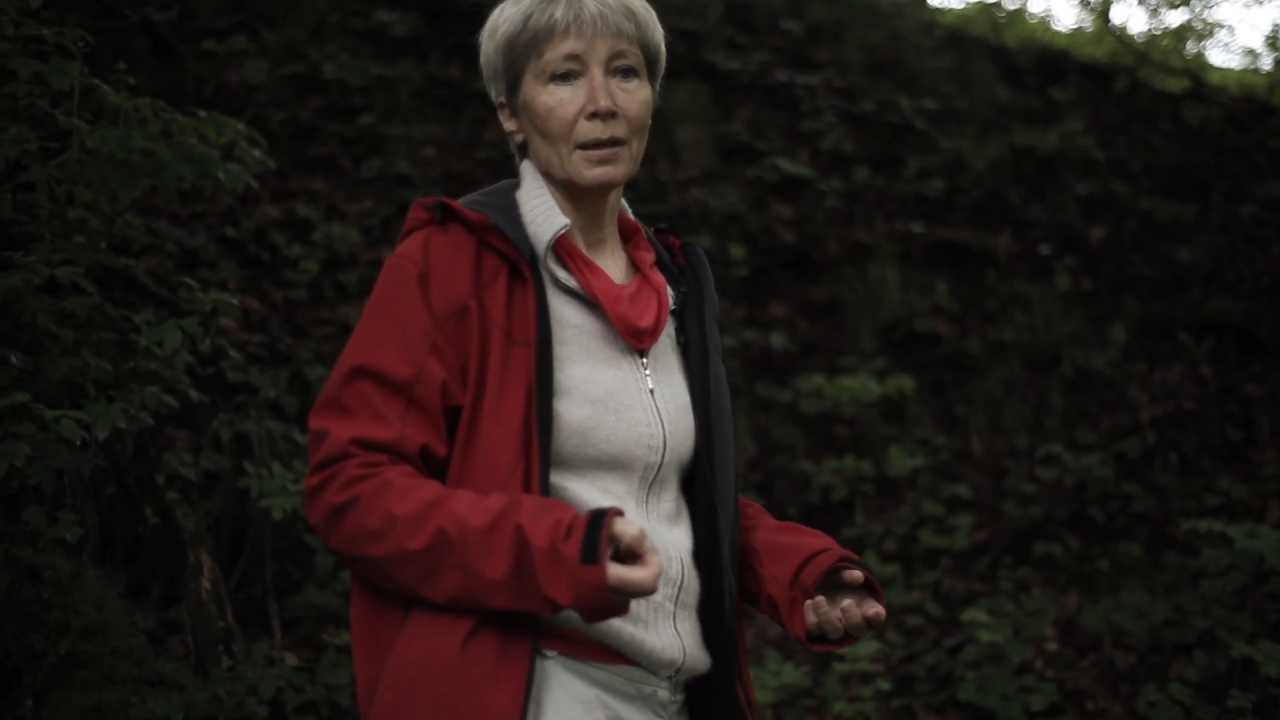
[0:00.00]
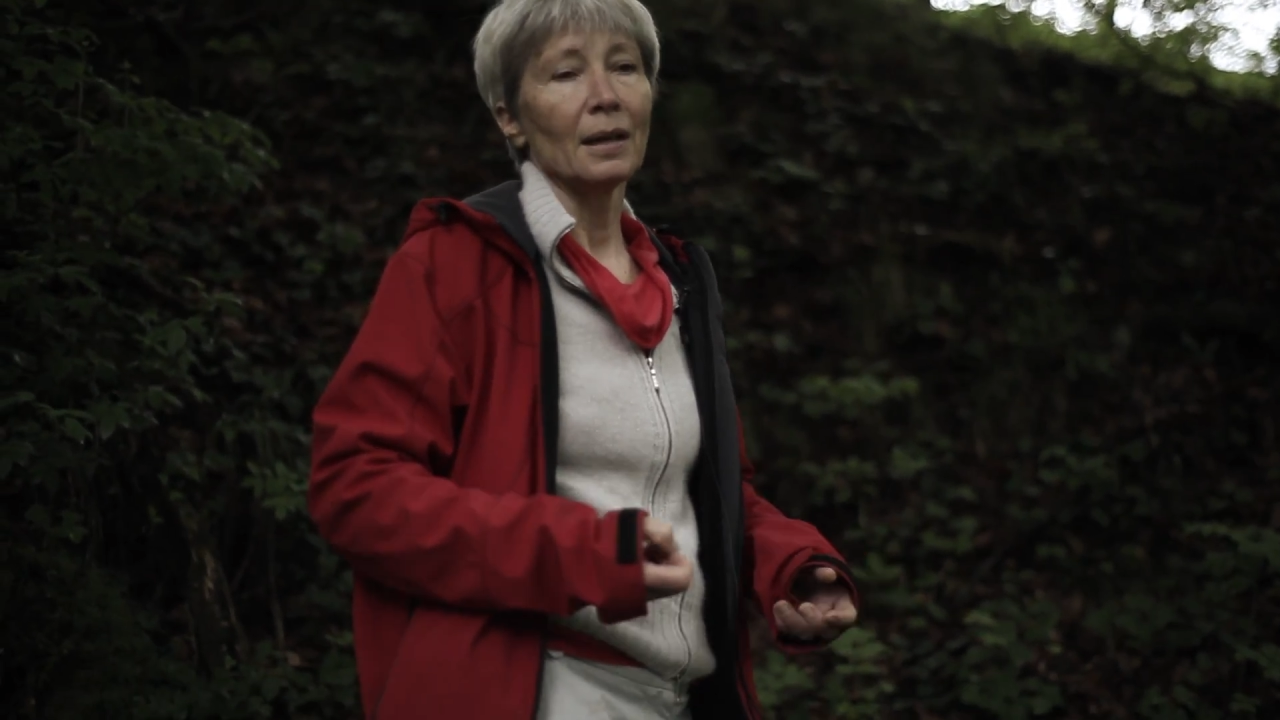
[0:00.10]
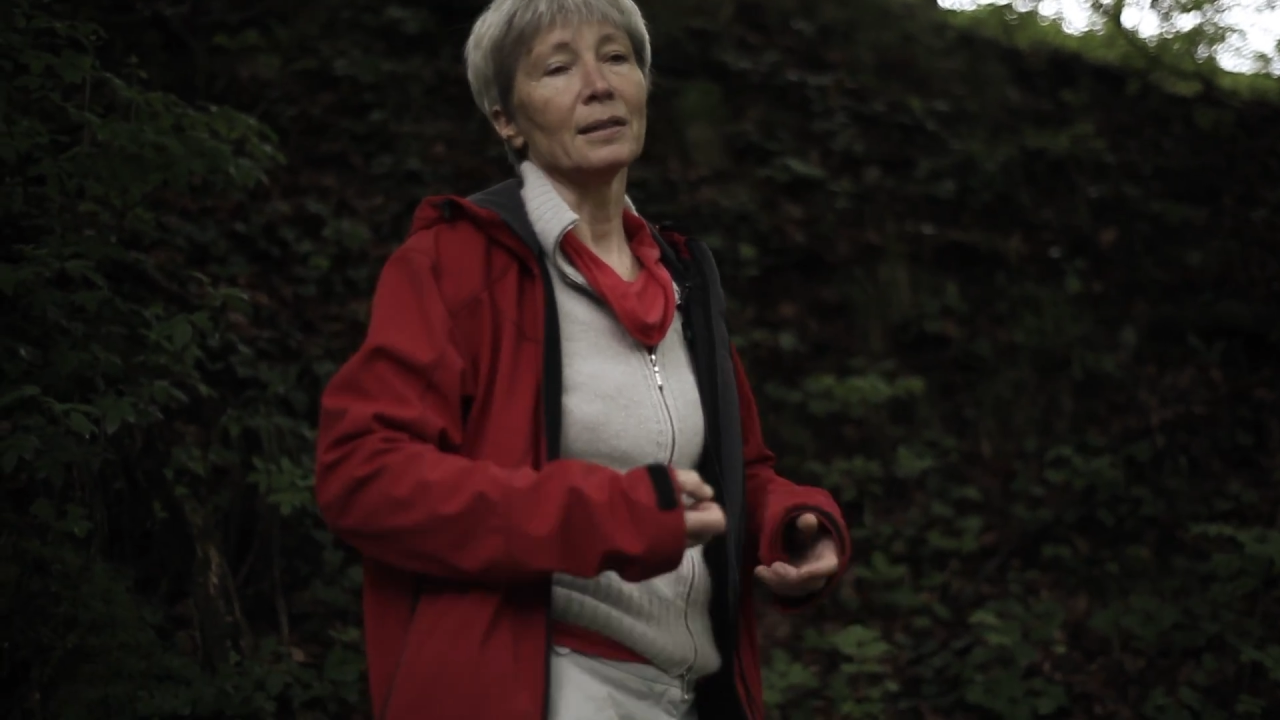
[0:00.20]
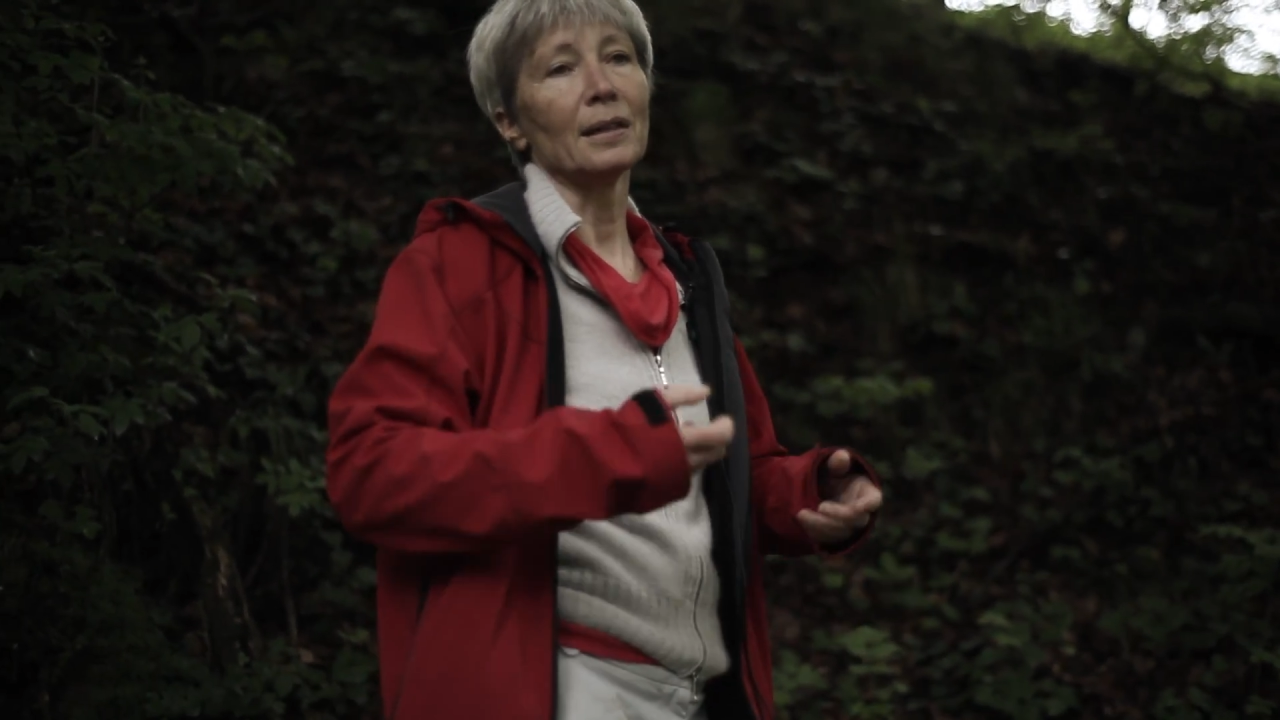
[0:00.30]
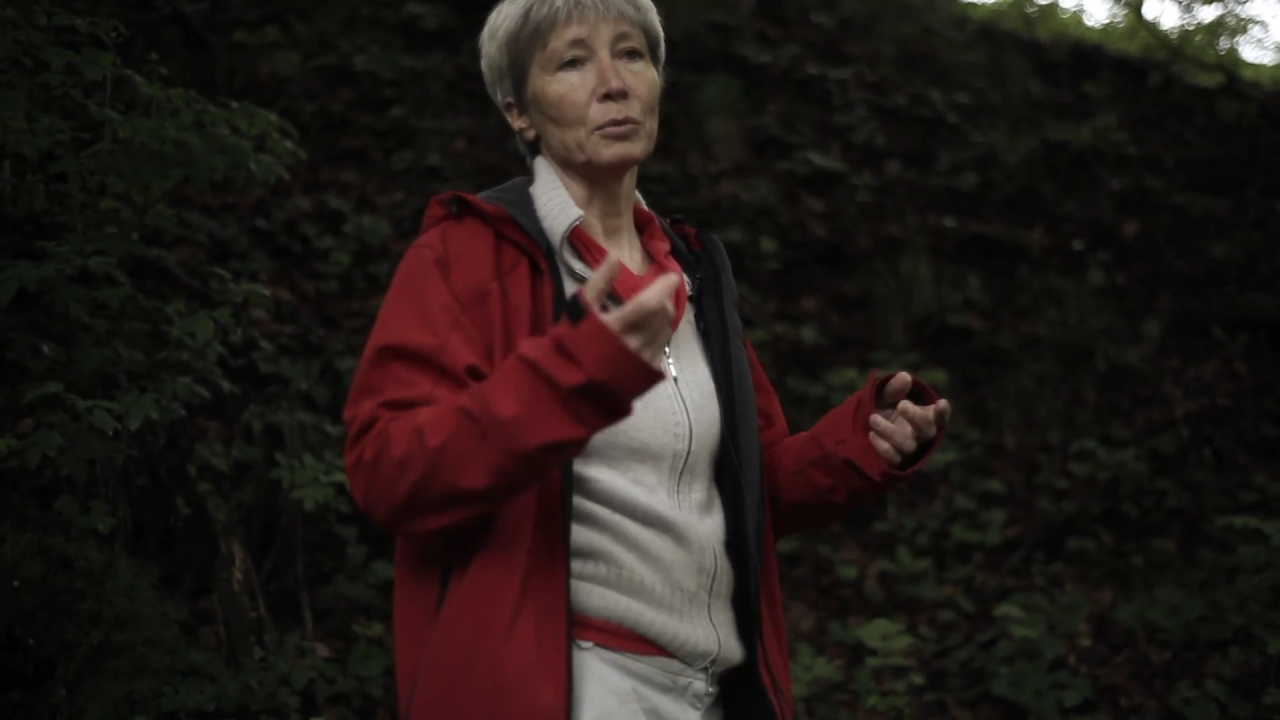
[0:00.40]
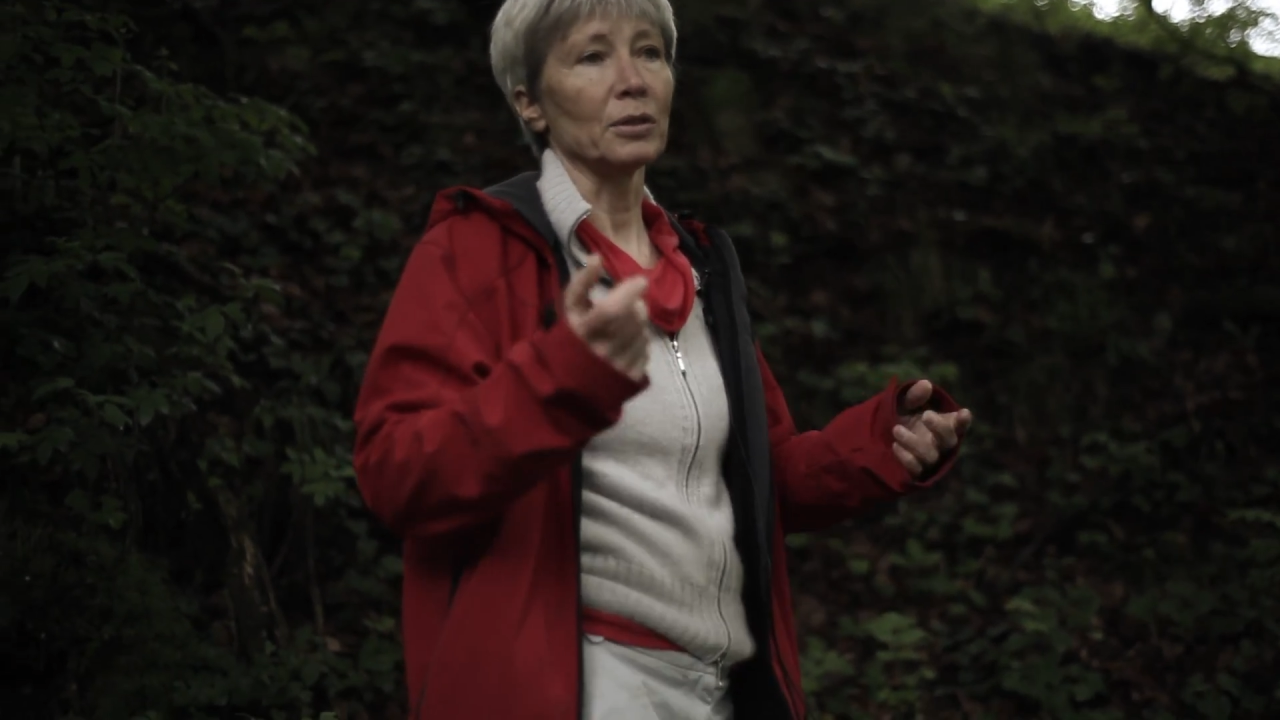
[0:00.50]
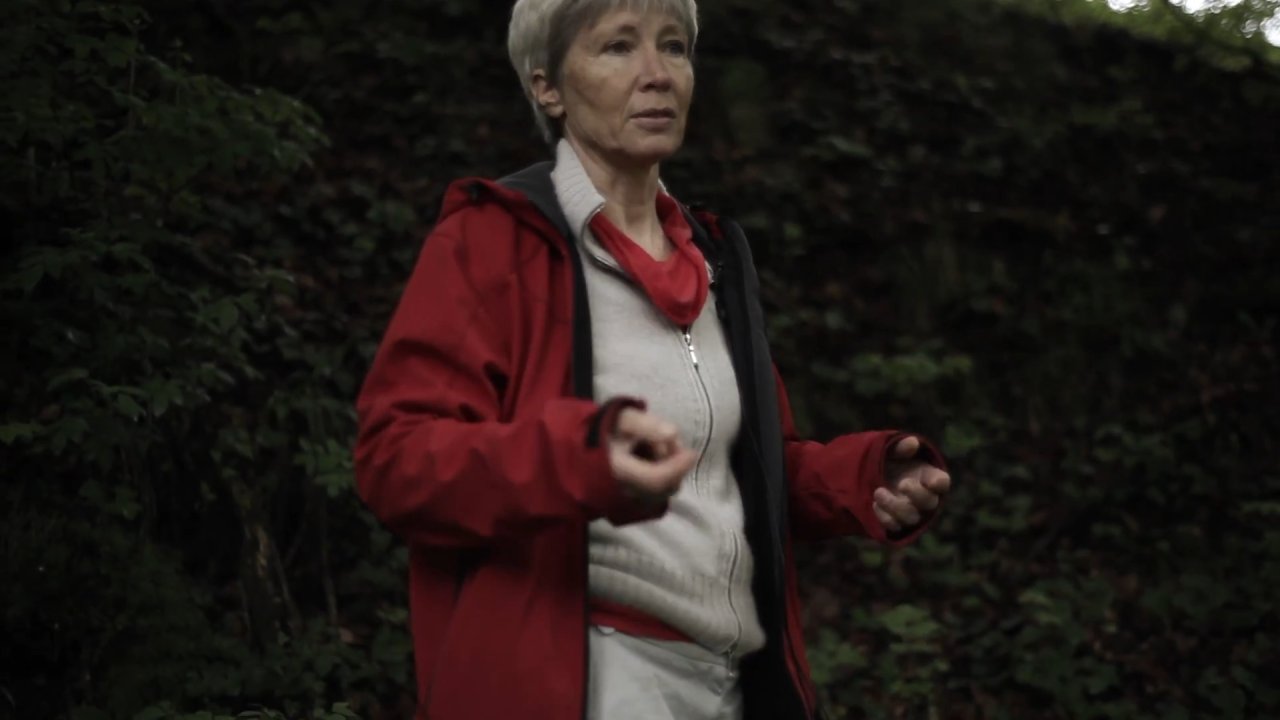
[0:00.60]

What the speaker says: And then we'll